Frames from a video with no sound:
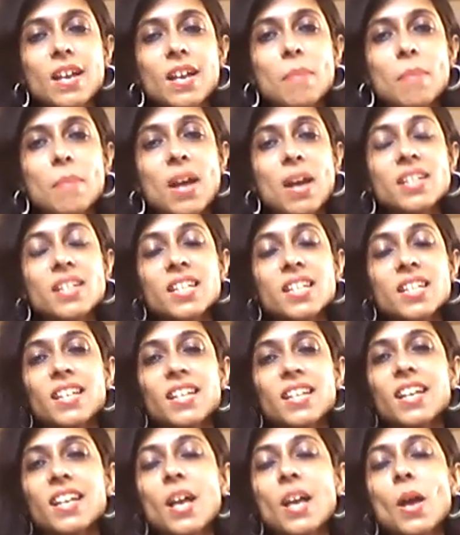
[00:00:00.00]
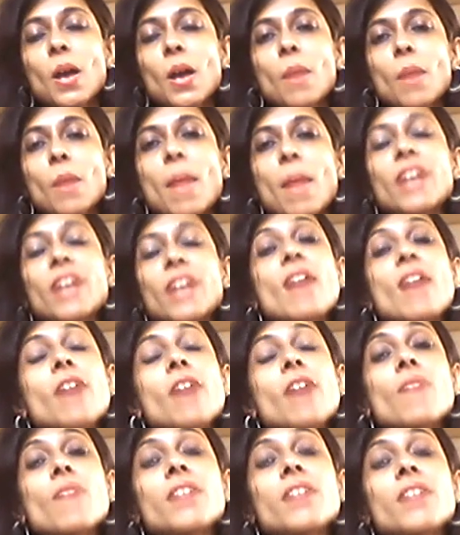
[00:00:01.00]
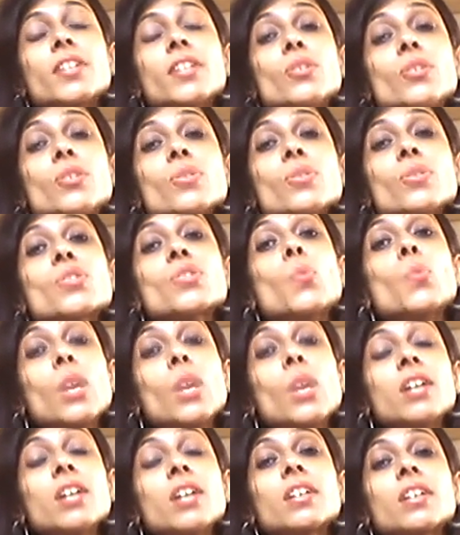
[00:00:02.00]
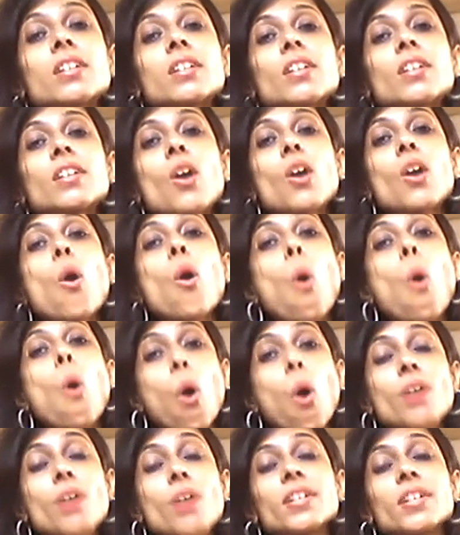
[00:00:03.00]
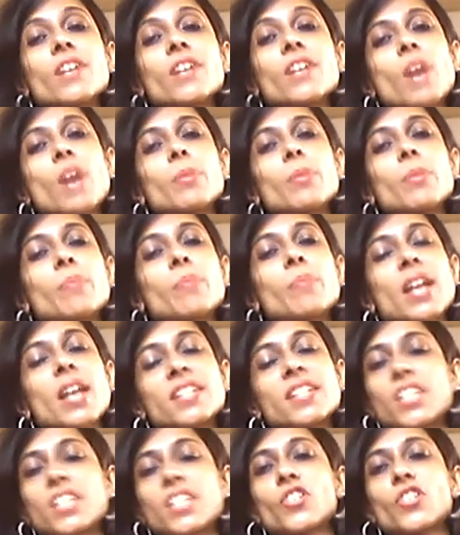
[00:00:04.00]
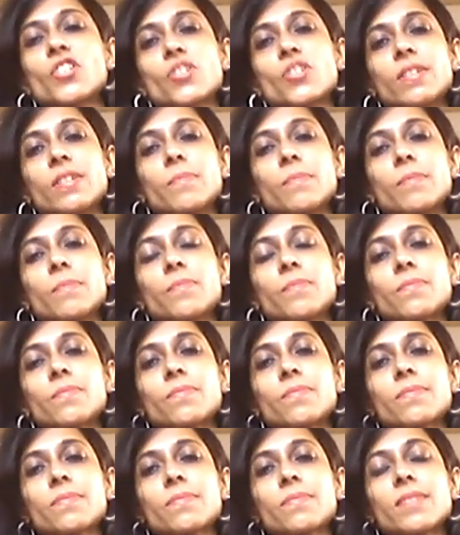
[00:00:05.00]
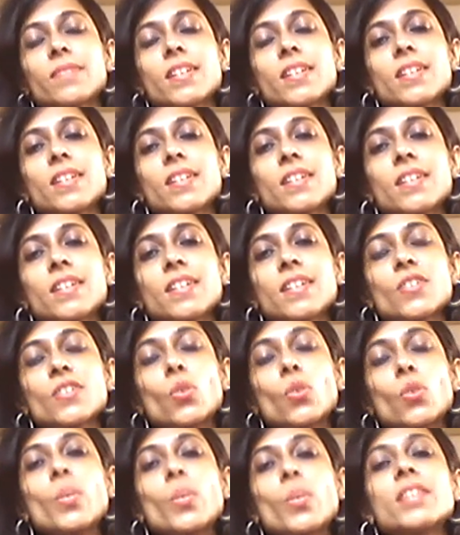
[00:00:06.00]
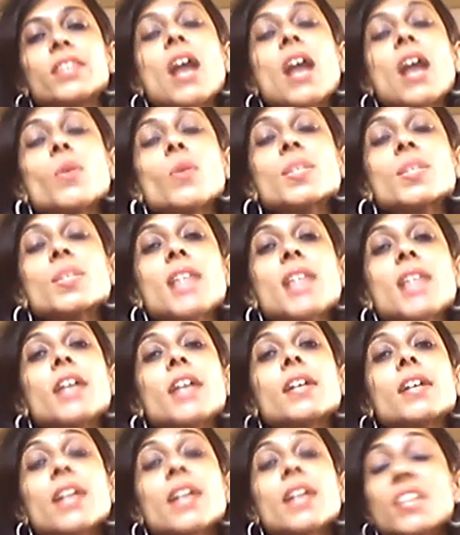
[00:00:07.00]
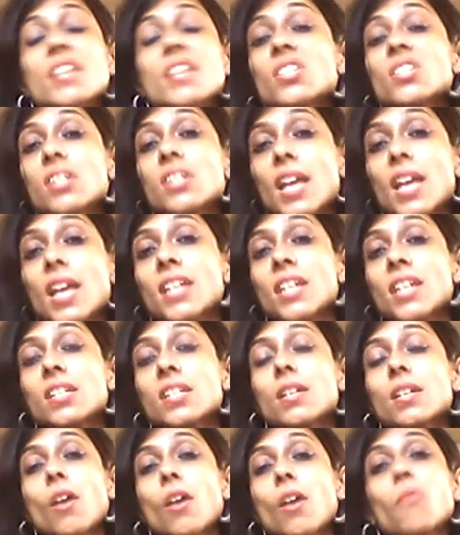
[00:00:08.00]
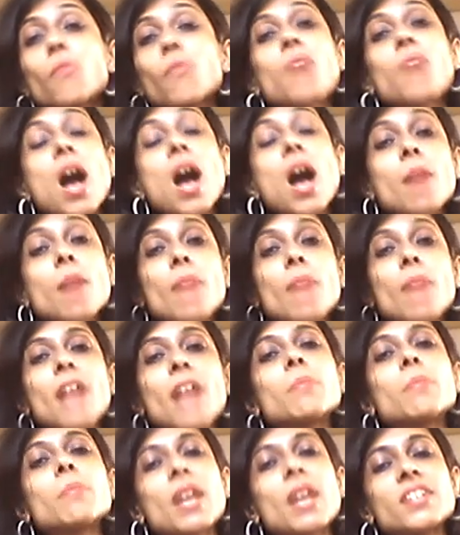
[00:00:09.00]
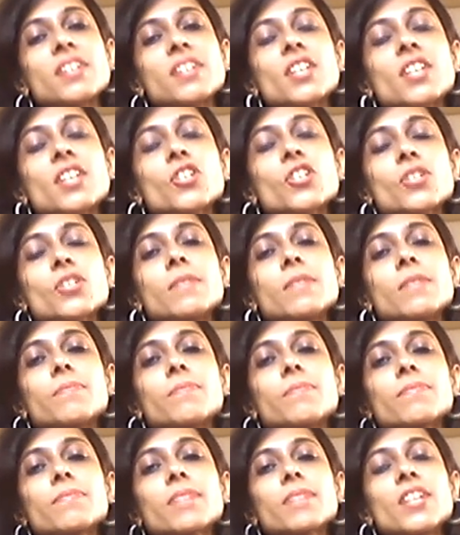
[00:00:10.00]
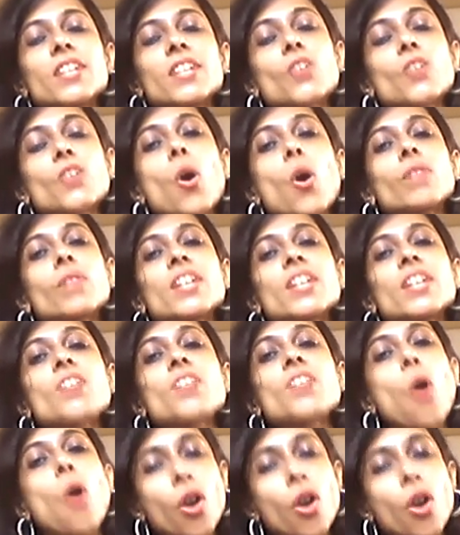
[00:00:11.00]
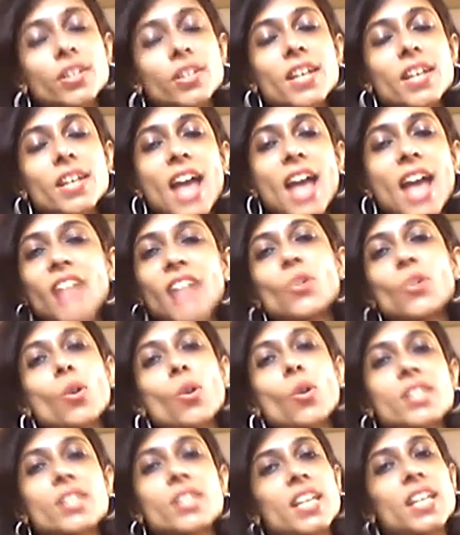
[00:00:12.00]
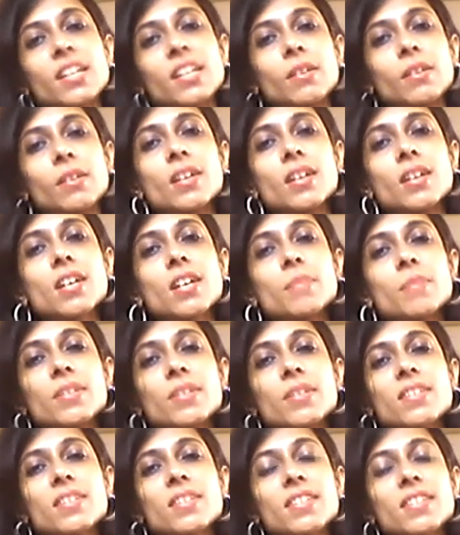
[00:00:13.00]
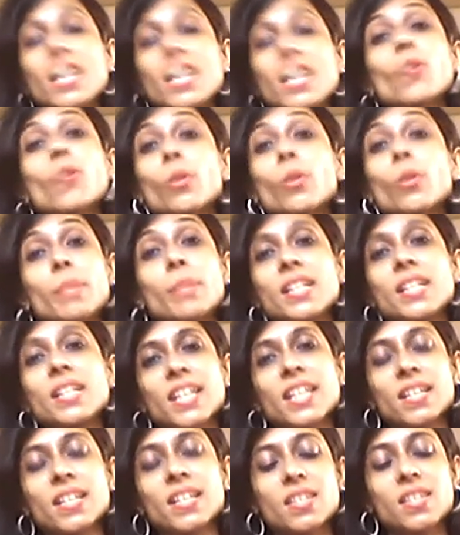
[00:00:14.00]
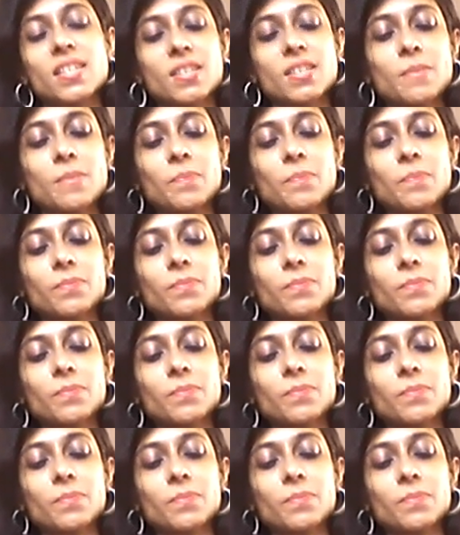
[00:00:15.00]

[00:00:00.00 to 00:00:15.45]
But my grandfather used to work on a rubber plantation. So with nouns like estate, farm and plantation, it's always on and not in. because they are not buildings.